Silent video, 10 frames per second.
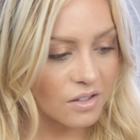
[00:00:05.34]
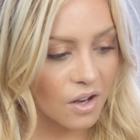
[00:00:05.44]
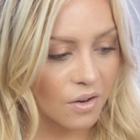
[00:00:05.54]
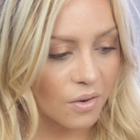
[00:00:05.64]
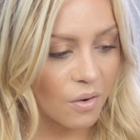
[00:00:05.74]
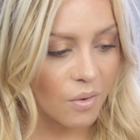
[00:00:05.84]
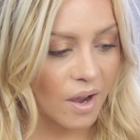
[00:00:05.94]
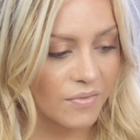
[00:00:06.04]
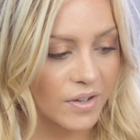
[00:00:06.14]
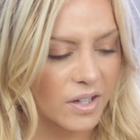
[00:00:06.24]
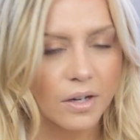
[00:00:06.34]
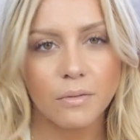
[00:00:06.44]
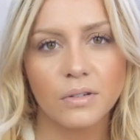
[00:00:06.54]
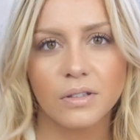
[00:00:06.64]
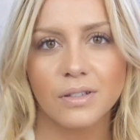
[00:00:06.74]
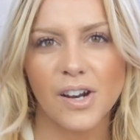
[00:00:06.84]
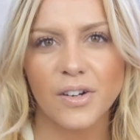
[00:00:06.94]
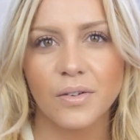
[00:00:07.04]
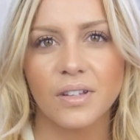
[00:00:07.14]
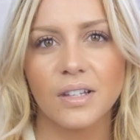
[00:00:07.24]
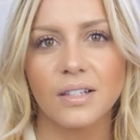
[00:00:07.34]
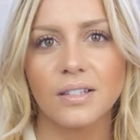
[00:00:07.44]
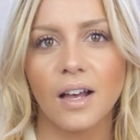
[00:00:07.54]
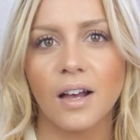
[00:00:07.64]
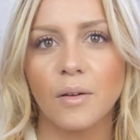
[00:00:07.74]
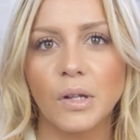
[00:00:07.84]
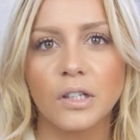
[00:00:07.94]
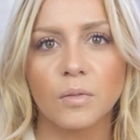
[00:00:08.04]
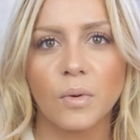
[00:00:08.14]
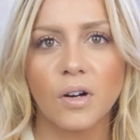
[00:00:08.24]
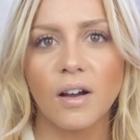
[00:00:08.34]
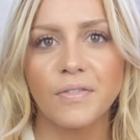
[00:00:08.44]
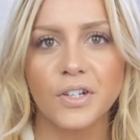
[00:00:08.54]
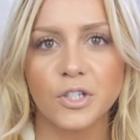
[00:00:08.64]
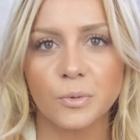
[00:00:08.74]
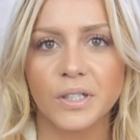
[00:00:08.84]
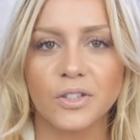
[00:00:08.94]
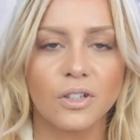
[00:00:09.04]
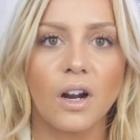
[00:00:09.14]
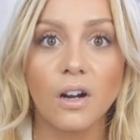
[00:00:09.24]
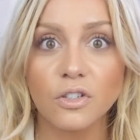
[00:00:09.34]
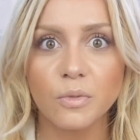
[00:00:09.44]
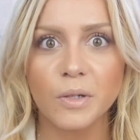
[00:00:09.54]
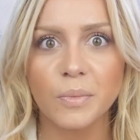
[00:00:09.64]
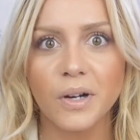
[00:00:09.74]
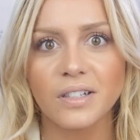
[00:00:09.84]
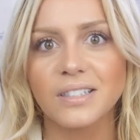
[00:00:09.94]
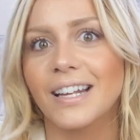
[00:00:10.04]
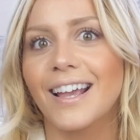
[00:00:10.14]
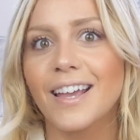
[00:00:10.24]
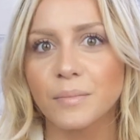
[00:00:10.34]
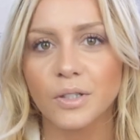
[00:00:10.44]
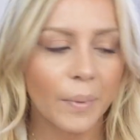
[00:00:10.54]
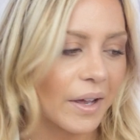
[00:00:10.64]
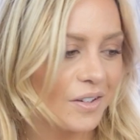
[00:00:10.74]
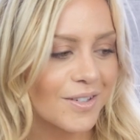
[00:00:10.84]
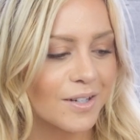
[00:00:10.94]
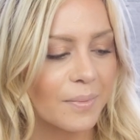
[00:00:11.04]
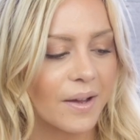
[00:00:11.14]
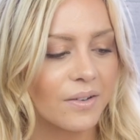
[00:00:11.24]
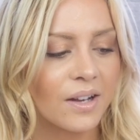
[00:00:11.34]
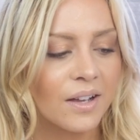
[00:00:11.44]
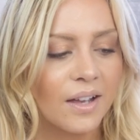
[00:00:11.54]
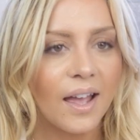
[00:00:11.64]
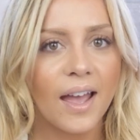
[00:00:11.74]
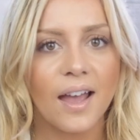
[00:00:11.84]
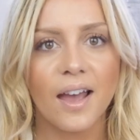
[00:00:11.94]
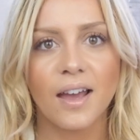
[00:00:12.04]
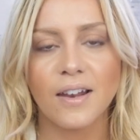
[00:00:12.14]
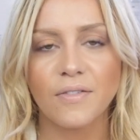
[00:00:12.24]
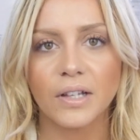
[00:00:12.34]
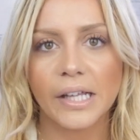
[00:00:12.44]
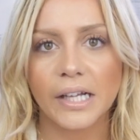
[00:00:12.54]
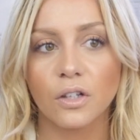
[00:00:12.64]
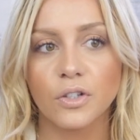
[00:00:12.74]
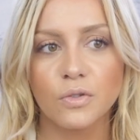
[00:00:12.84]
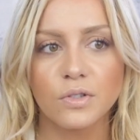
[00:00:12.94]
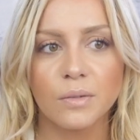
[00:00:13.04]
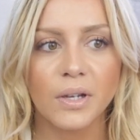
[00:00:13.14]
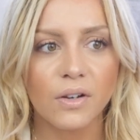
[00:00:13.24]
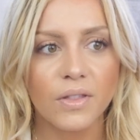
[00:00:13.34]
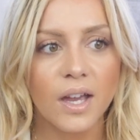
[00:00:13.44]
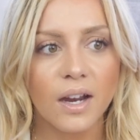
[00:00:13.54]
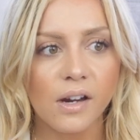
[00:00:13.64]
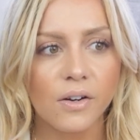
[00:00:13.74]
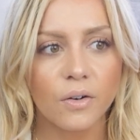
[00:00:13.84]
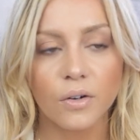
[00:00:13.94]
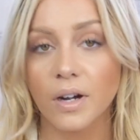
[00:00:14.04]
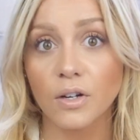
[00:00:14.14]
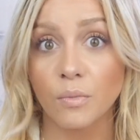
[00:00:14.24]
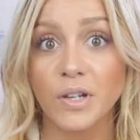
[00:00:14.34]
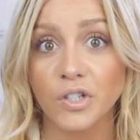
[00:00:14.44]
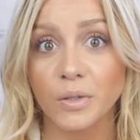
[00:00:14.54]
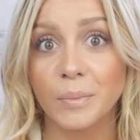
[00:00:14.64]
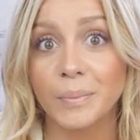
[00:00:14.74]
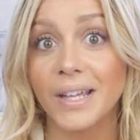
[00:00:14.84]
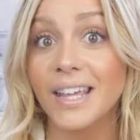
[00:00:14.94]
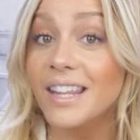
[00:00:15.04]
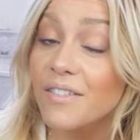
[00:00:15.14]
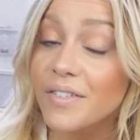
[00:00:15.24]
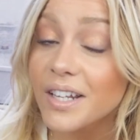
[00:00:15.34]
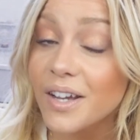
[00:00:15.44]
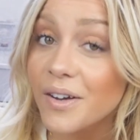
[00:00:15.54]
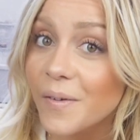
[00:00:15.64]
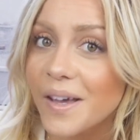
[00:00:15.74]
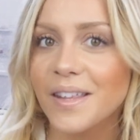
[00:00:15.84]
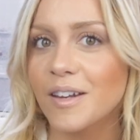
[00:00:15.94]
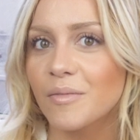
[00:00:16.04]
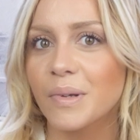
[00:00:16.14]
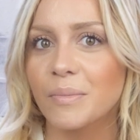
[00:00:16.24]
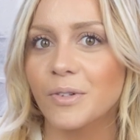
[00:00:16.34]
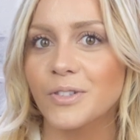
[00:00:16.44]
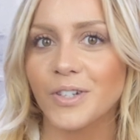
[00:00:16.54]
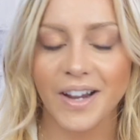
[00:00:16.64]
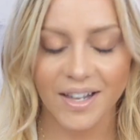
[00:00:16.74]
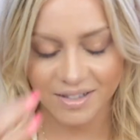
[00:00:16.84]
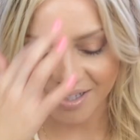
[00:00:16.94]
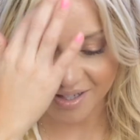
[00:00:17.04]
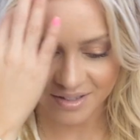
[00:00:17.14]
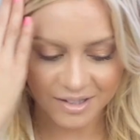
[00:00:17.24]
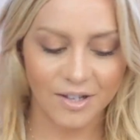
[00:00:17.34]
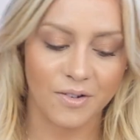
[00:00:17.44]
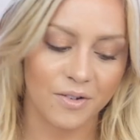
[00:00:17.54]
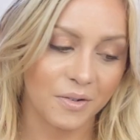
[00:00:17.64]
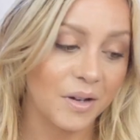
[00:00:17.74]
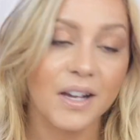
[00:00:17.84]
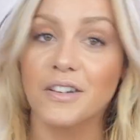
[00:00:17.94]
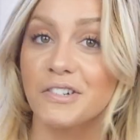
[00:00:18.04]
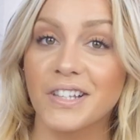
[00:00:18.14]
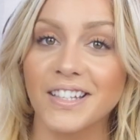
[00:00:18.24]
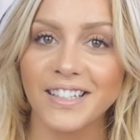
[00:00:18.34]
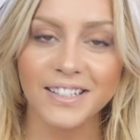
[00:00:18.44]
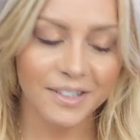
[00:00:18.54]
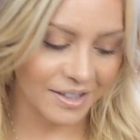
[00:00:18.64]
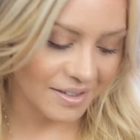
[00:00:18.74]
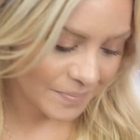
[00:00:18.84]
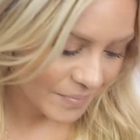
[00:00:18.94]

So I figured I would start doing these a little more often just because there are so many products that I am so passionate about, and I feel like I'll use them here and there, or I don't mention them in the video and then people start asking. So just let's get to it.